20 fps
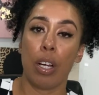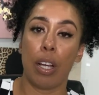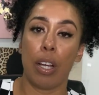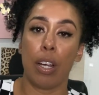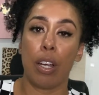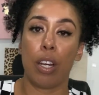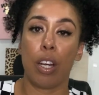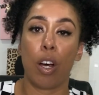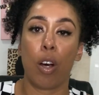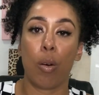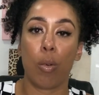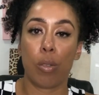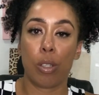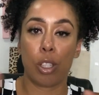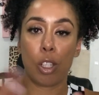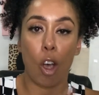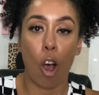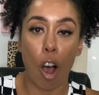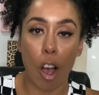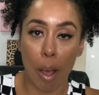you know
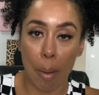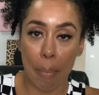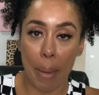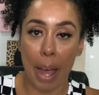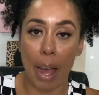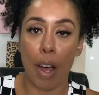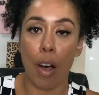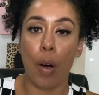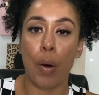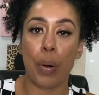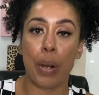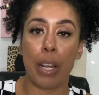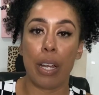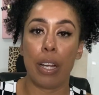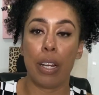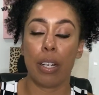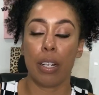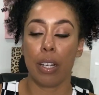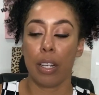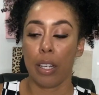talk about
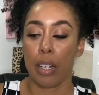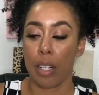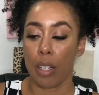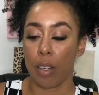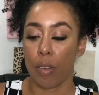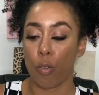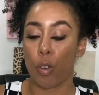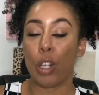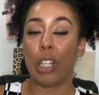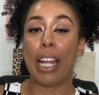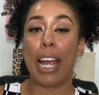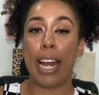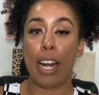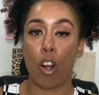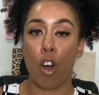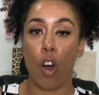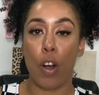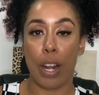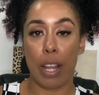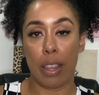and relate
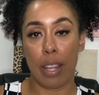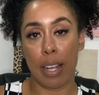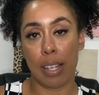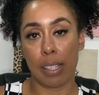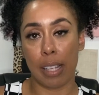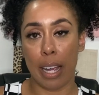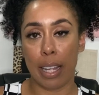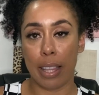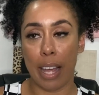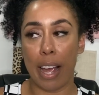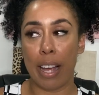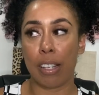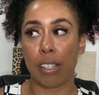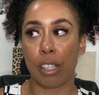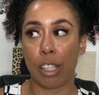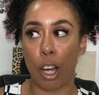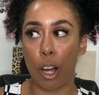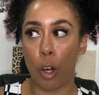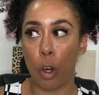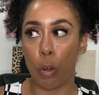on and things like that
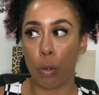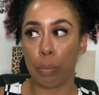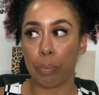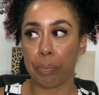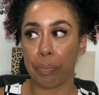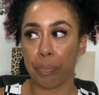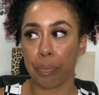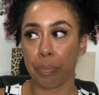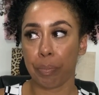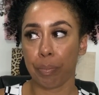so